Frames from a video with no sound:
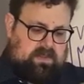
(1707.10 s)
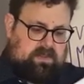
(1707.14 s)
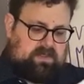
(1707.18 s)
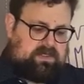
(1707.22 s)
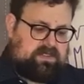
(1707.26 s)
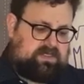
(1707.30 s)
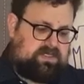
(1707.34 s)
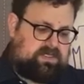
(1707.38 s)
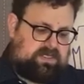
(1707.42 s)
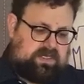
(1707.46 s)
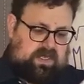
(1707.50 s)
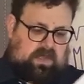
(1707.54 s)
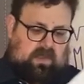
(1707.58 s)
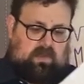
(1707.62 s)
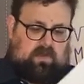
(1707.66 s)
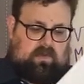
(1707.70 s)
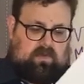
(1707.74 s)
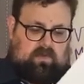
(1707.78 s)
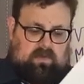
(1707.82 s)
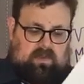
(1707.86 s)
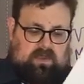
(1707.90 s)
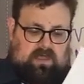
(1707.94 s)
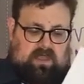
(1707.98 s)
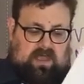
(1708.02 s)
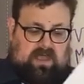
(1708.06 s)
So
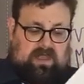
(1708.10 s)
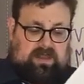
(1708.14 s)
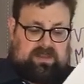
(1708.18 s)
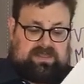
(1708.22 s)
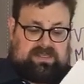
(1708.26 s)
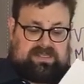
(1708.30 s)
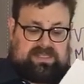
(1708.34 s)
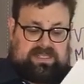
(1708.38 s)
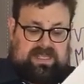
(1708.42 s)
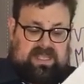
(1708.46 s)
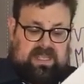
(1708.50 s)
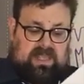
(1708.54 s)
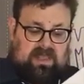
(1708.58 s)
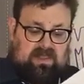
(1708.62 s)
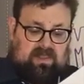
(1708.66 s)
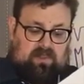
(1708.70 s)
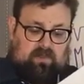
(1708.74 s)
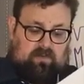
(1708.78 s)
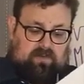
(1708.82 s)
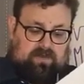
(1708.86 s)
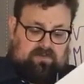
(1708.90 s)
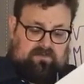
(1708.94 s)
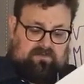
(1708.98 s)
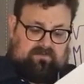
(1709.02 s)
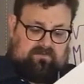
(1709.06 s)
until
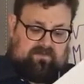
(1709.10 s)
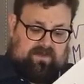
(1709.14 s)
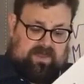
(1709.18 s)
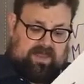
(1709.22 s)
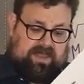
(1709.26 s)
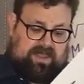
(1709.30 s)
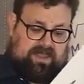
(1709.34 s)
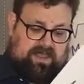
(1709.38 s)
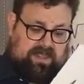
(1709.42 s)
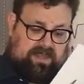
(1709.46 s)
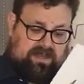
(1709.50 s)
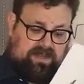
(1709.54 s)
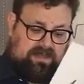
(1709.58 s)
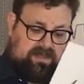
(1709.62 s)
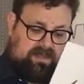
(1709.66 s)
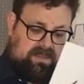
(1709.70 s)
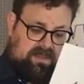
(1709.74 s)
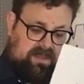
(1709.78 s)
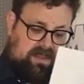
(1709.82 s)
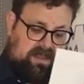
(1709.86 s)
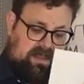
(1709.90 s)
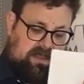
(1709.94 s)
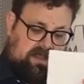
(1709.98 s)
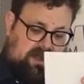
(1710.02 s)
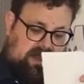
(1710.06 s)
we find
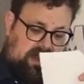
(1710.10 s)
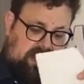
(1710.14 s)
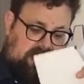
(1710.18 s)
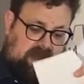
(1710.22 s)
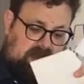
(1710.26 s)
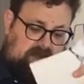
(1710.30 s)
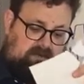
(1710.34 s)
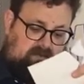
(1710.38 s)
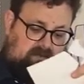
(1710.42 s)
a